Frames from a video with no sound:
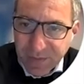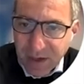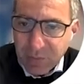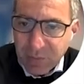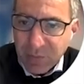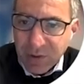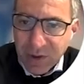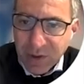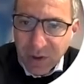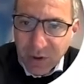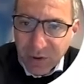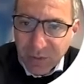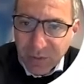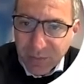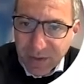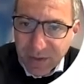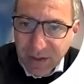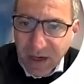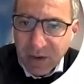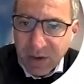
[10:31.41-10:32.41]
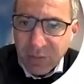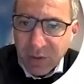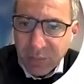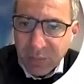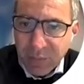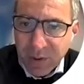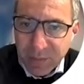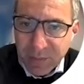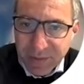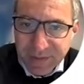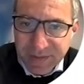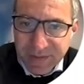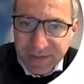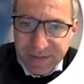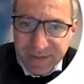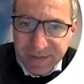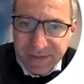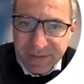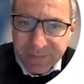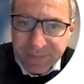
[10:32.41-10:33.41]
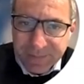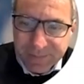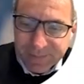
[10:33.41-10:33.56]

our economy, our properties.